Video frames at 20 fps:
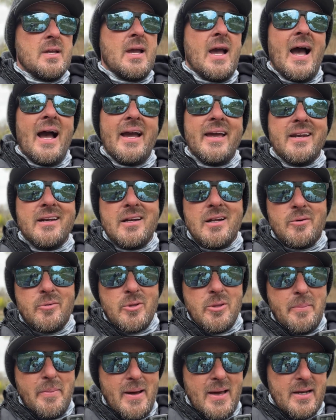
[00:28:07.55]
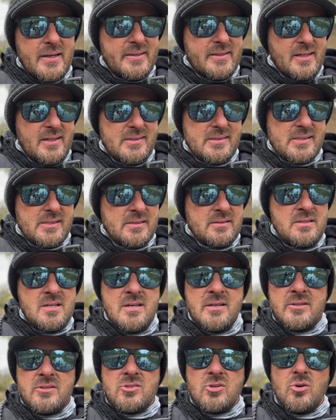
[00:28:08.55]
I ended up with about a dozen
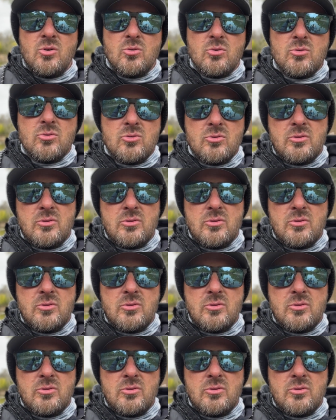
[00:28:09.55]
total